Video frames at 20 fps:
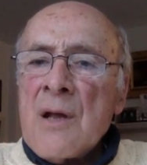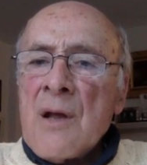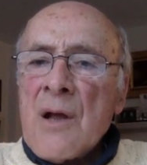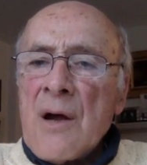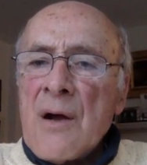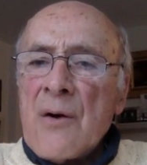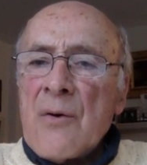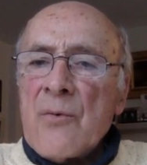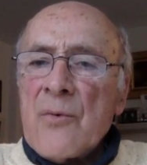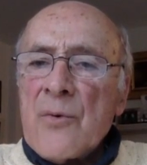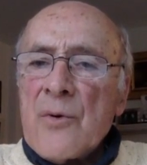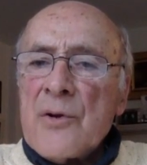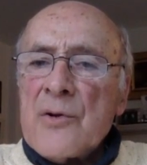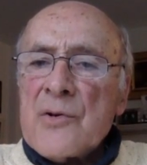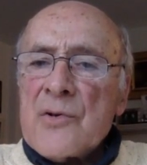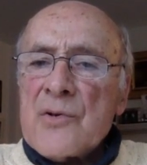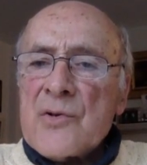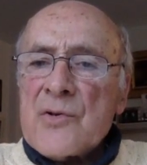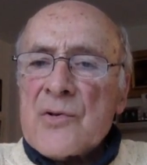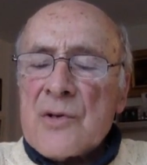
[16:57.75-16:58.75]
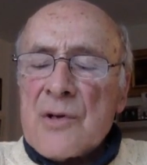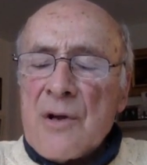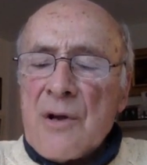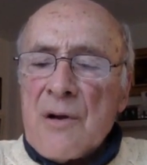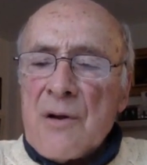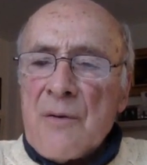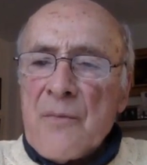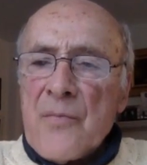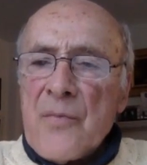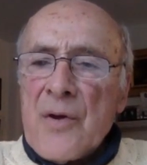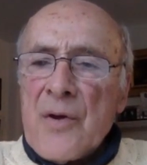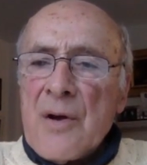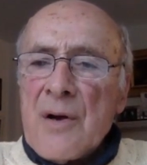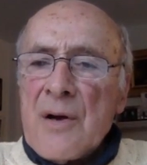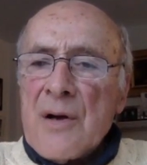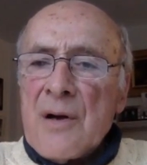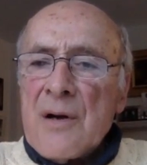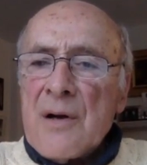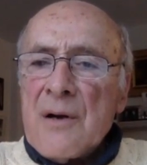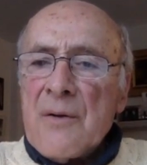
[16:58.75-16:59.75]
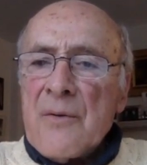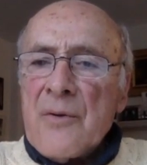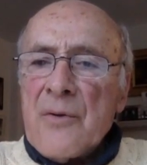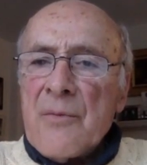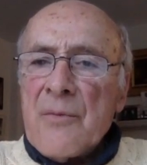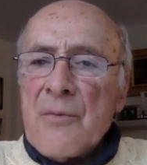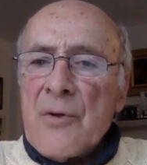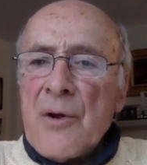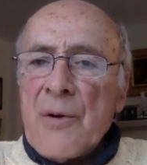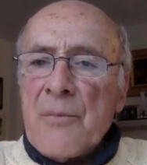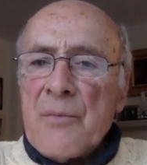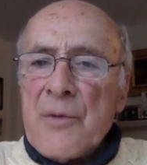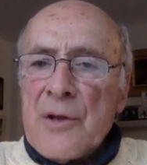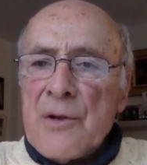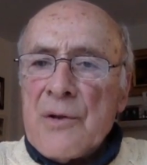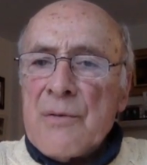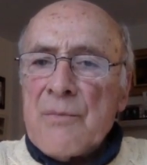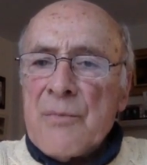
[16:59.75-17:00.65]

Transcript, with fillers: uh, was uh, in